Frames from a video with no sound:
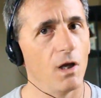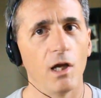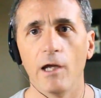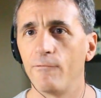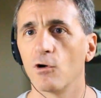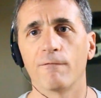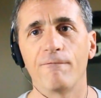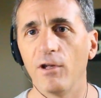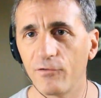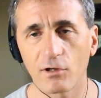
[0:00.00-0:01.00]
If you're
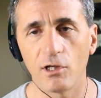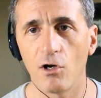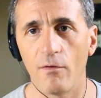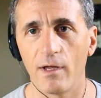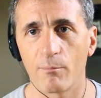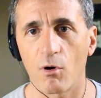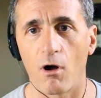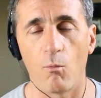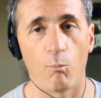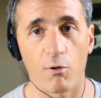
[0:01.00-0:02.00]
physically on their
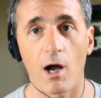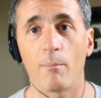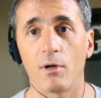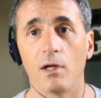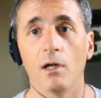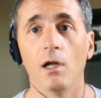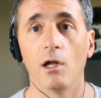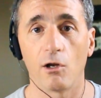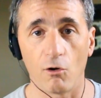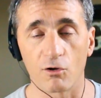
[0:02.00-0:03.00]
property,
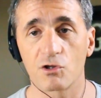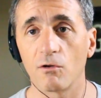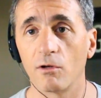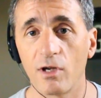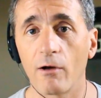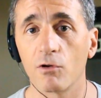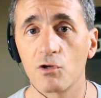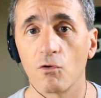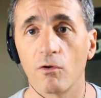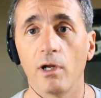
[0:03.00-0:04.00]
you know, a certain
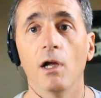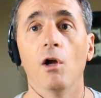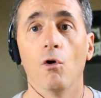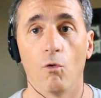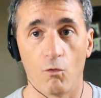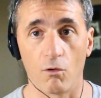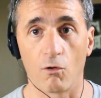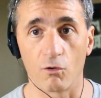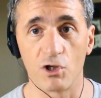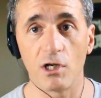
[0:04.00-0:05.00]
territory
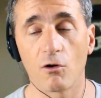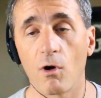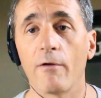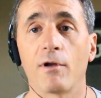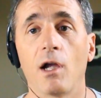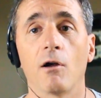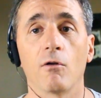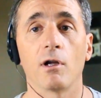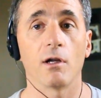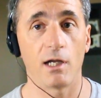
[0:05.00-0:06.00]
or geographic
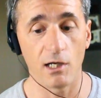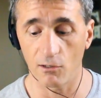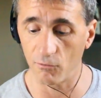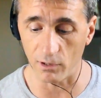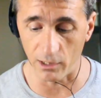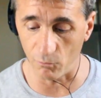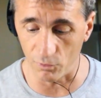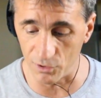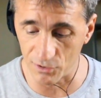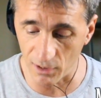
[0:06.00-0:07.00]
area, here it
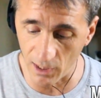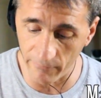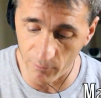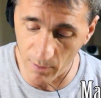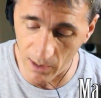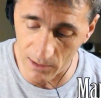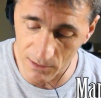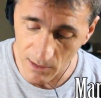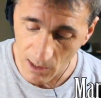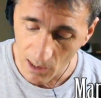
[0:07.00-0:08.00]
was the Navy base,
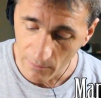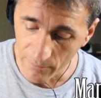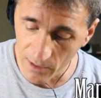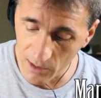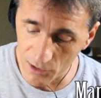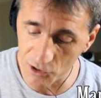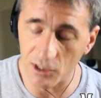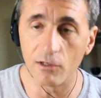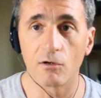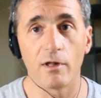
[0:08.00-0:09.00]
they
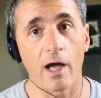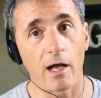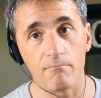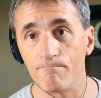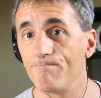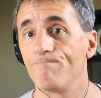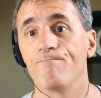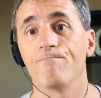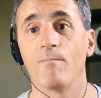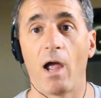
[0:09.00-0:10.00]
consider that,
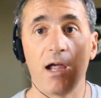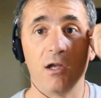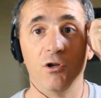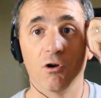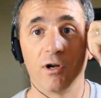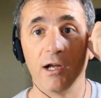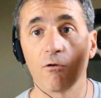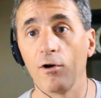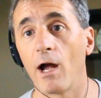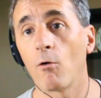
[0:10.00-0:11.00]
hey, you're here on our